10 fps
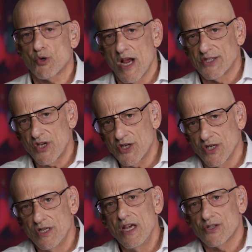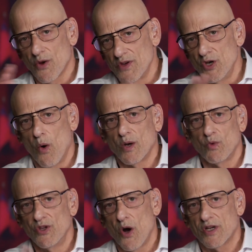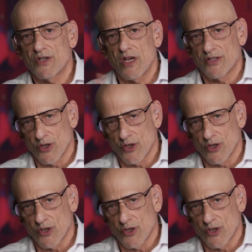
transition so that no one will notice